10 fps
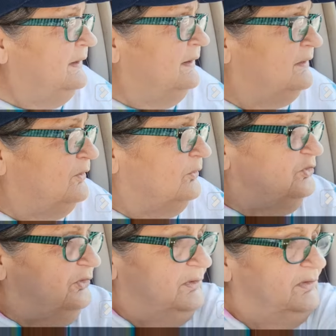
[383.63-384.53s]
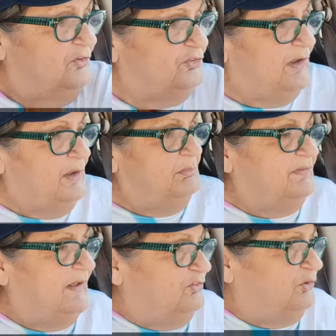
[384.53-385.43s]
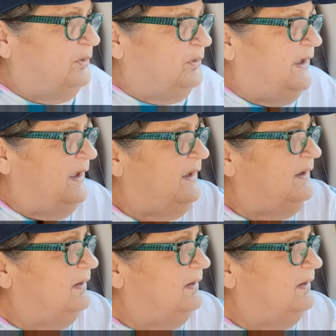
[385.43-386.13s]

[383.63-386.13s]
Of course, they're in the sun, but that's okay.